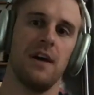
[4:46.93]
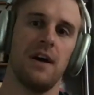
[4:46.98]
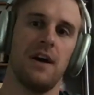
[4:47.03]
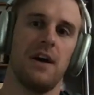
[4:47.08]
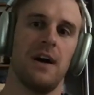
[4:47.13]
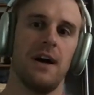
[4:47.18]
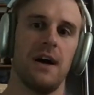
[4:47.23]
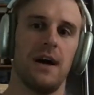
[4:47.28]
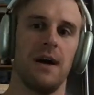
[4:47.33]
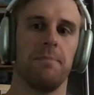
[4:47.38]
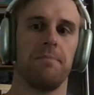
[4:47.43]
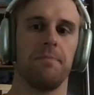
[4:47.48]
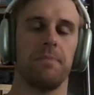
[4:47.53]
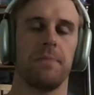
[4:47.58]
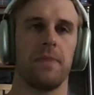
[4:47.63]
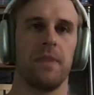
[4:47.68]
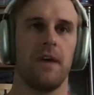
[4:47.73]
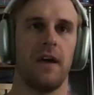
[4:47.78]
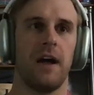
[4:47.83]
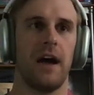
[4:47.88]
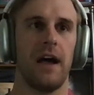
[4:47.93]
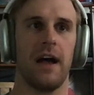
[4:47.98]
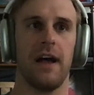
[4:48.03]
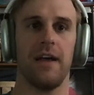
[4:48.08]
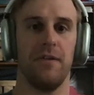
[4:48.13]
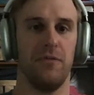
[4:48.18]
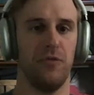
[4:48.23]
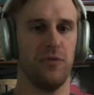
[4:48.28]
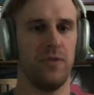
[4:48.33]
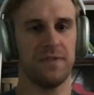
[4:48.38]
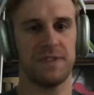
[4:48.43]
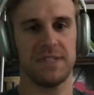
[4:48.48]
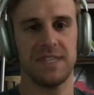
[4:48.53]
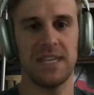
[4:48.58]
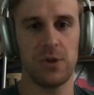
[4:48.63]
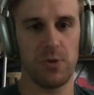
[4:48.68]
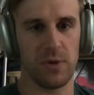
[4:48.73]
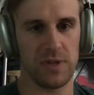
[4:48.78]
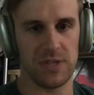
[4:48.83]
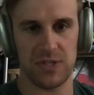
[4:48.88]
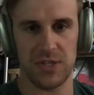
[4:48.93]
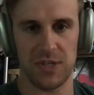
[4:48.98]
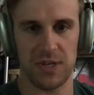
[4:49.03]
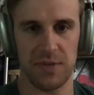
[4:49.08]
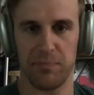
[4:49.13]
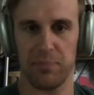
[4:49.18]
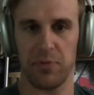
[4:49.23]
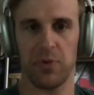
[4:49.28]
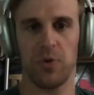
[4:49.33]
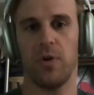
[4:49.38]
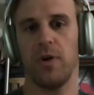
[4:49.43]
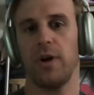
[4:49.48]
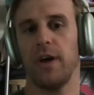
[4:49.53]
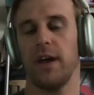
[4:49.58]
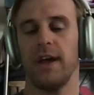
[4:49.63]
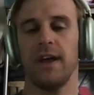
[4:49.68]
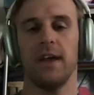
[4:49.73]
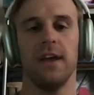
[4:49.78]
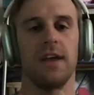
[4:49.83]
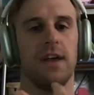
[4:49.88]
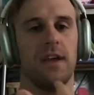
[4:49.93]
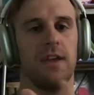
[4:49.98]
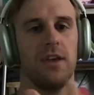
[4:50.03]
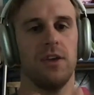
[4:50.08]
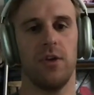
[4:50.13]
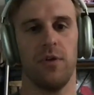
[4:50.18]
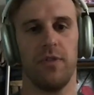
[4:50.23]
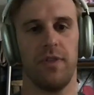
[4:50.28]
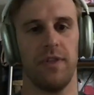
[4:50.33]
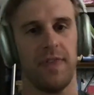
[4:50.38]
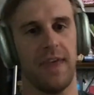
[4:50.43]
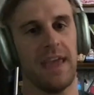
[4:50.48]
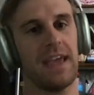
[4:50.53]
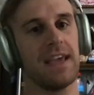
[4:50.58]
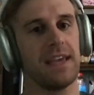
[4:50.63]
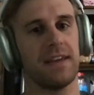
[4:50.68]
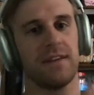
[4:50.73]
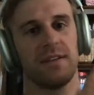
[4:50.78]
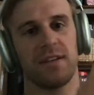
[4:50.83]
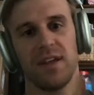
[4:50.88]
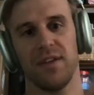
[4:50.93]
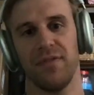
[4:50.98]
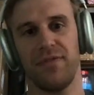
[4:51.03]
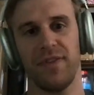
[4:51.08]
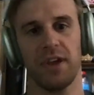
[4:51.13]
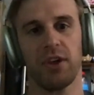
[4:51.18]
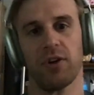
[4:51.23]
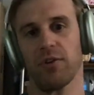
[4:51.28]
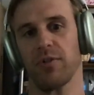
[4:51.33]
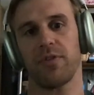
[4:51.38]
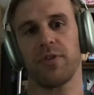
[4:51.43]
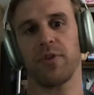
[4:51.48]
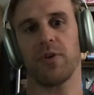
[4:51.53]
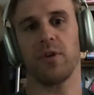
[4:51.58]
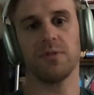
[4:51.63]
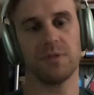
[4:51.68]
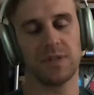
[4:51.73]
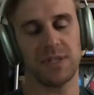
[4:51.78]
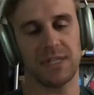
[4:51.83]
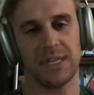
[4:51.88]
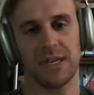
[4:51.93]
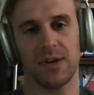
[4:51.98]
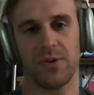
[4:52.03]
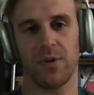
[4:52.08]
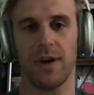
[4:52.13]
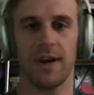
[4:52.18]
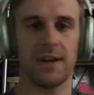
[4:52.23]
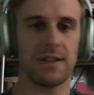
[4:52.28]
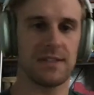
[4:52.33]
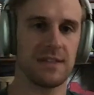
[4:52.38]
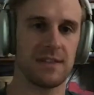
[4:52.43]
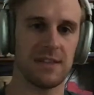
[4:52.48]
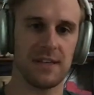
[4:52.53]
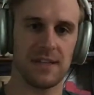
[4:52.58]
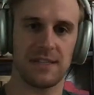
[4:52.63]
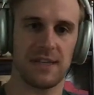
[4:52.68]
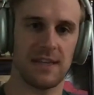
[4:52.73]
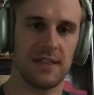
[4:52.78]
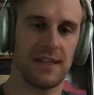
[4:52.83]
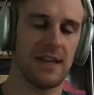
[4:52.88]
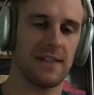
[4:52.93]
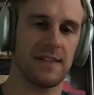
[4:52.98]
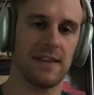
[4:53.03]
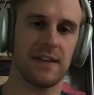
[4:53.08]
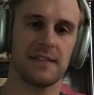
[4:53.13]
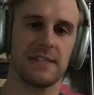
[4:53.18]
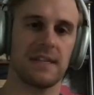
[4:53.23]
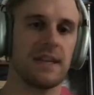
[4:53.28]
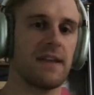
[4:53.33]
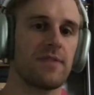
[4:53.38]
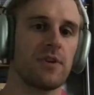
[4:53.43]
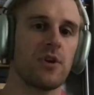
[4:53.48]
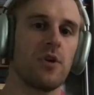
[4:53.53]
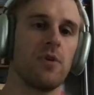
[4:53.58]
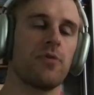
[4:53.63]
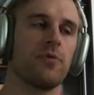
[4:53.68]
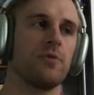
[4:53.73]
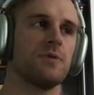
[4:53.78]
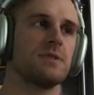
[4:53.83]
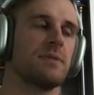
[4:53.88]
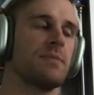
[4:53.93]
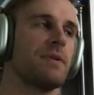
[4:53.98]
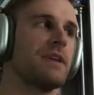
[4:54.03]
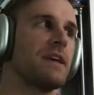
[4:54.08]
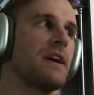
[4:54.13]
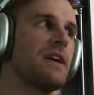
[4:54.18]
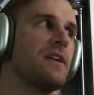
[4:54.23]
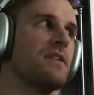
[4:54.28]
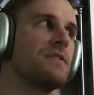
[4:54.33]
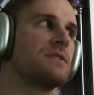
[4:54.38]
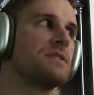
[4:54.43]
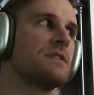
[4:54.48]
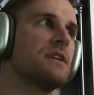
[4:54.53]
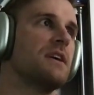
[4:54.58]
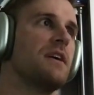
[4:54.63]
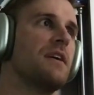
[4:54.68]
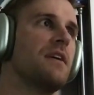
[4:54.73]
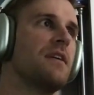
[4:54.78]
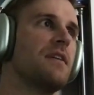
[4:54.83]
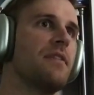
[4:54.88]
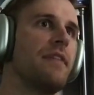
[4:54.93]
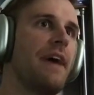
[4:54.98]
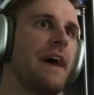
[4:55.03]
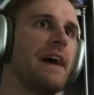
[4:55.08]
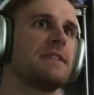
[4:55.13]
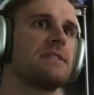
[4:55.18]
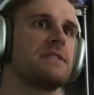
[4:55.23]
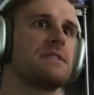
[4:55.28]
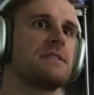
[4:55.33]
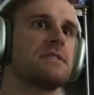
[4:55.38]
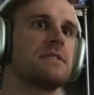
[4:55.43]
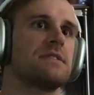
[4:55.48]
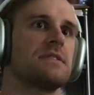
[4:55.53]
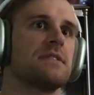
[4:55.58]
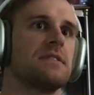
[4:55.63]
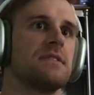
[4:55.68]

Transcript: If you have secrets to deploy, that they can configure their own secrets and things like that. That doesn't have to go through somebody else. That's